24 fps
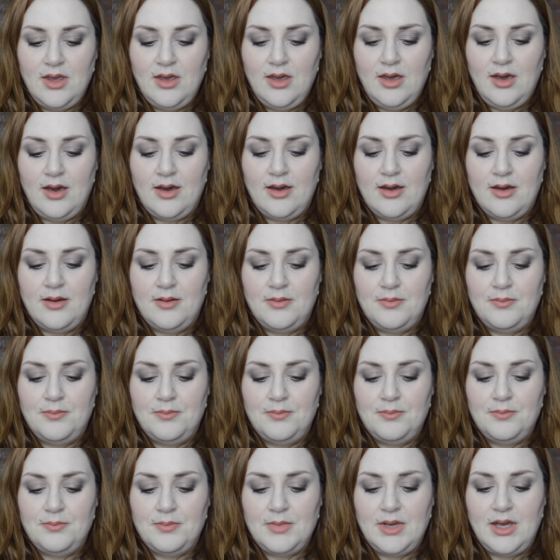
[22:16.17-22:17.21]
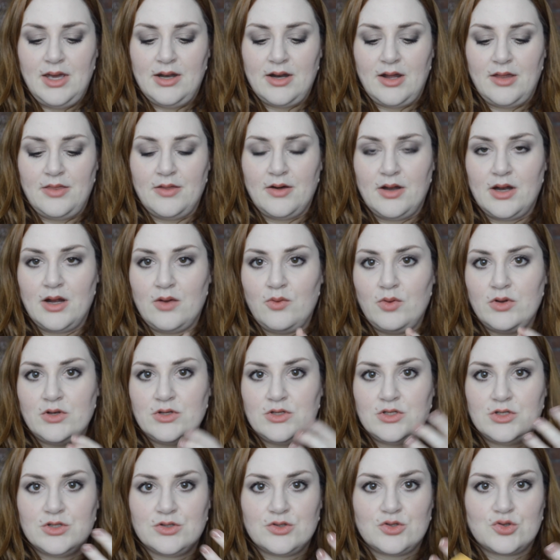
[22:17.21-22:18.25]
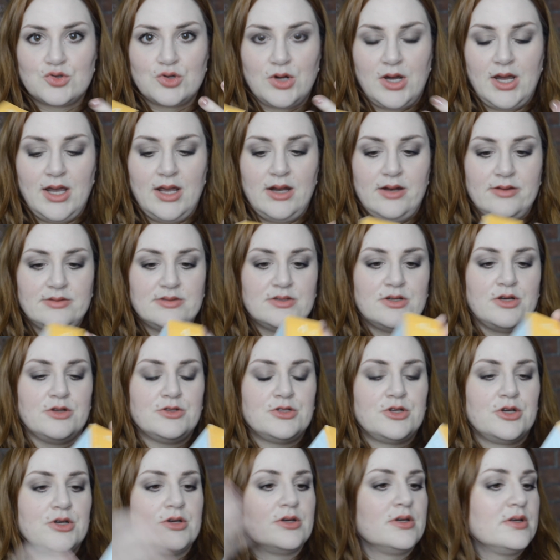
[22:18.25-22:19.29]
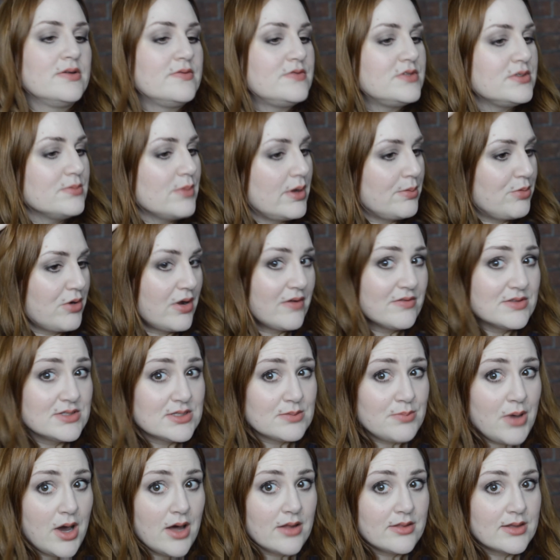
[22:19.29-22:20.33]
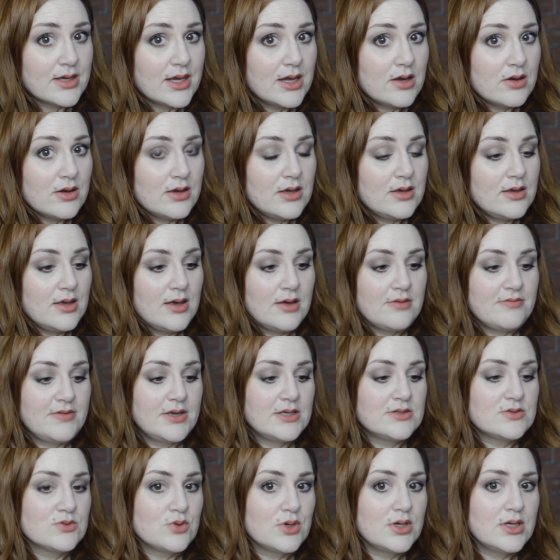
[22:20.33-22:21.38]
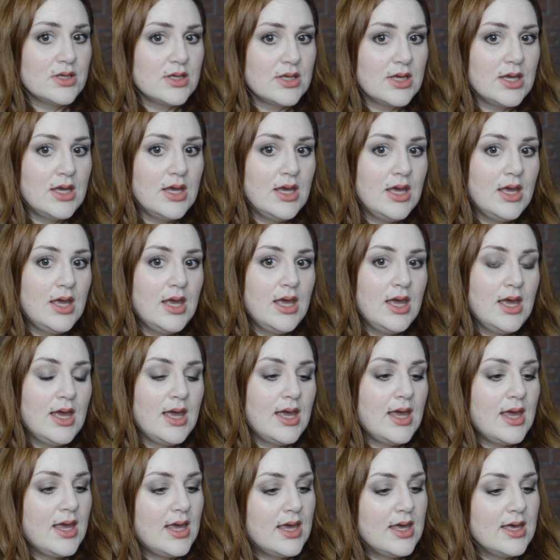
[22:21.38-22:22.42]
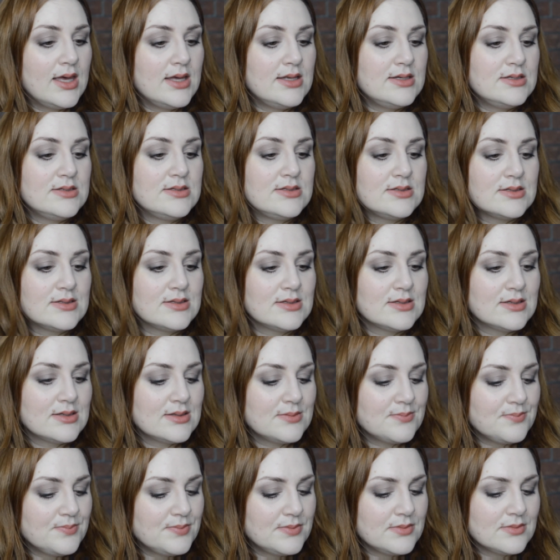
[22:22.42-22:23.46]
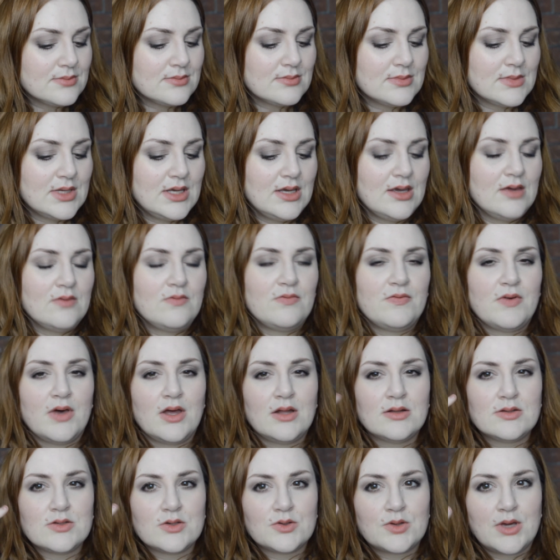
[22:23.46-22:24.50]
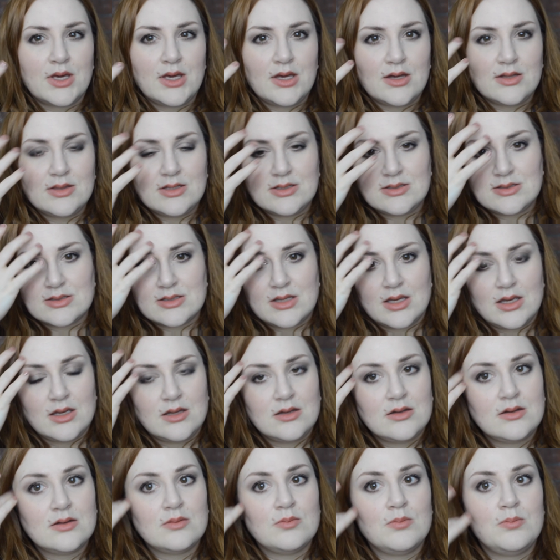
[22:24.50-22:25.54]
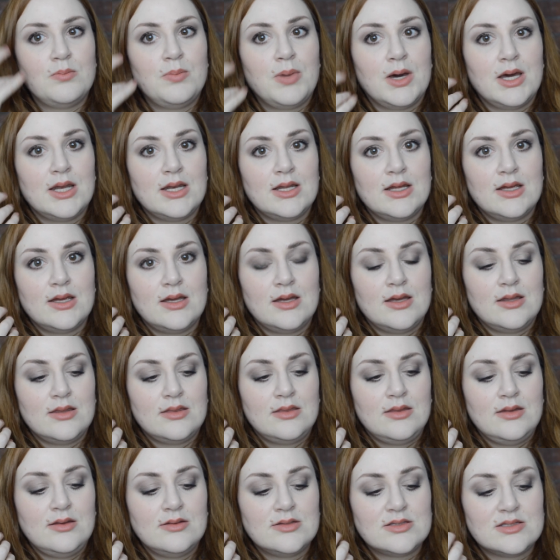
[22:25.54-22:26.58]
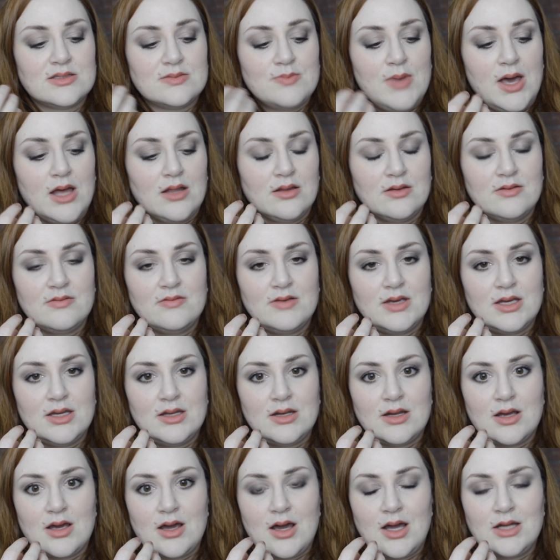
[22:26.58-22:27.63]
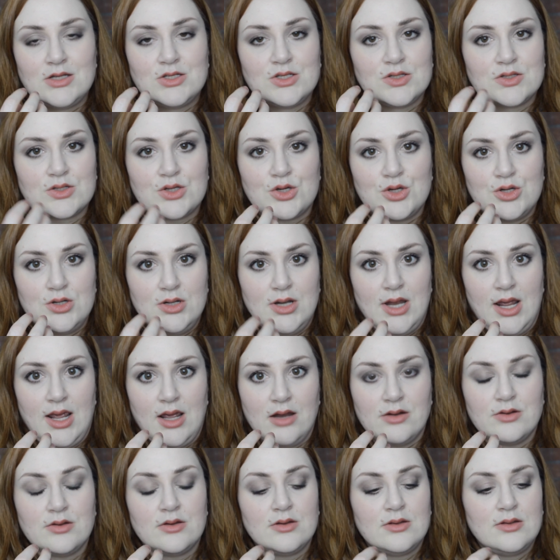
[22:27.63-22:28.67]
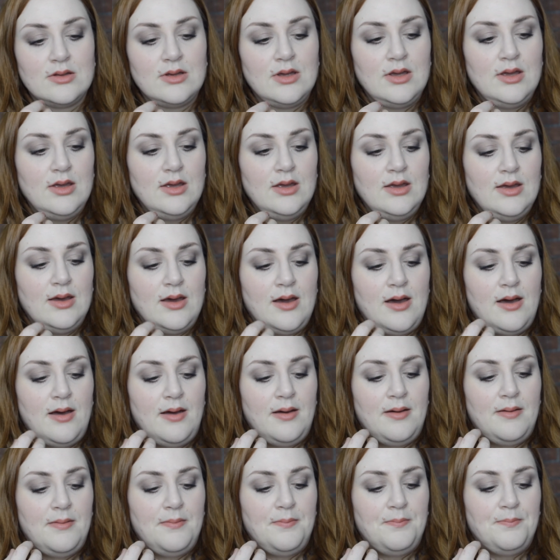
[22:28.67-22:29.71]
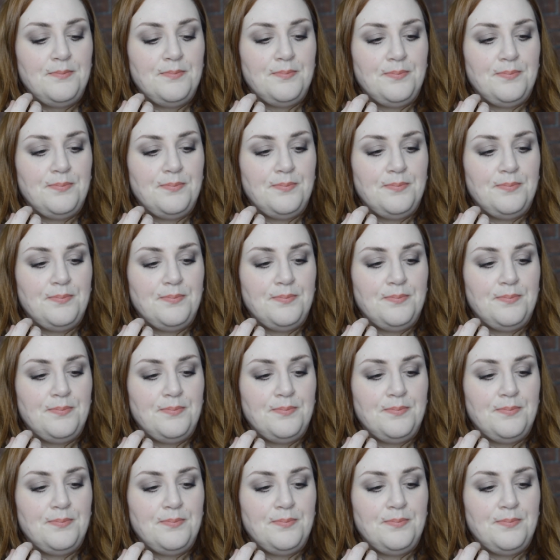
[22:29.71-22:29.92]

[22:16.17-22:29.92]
And I thought I would just try it as an alternative to my Province Apothecary face oil. And it felt okay on the skin, but the smell of it, I just couldn't handle. And